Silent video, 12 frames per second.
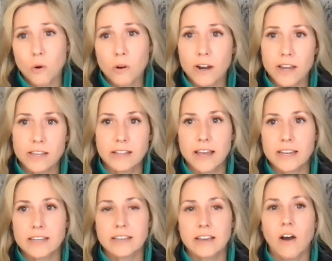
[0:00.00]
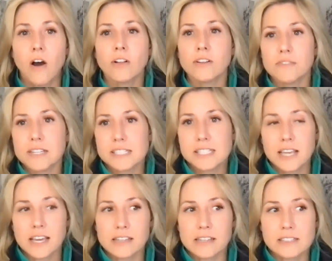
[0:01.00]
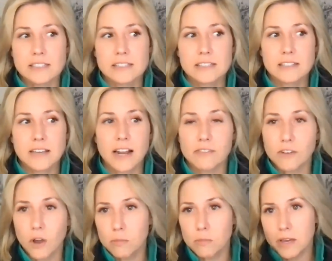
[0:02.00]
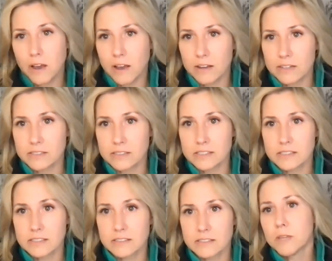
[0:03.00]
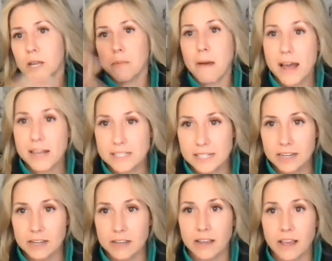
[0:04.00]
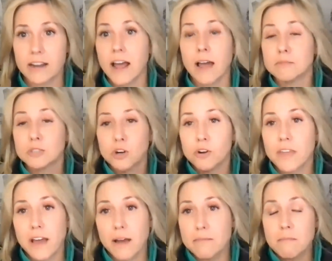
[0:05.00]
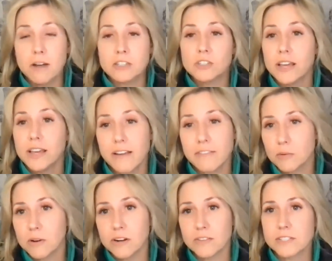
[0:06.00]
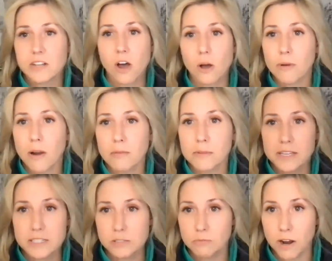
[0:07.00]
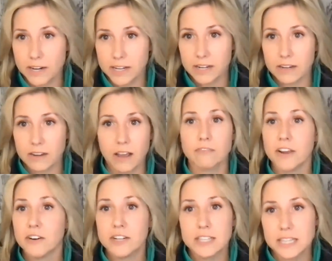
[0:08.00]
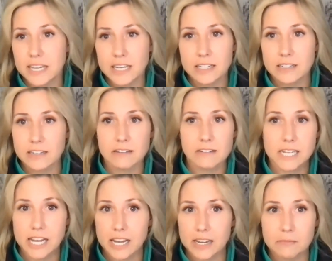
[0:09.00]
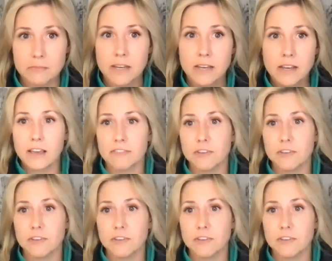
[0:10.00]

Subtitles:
store it? Like all of these things kind of go beyond the capacity. And I'm sure that much like everyone on this call probably is running a very lean team. If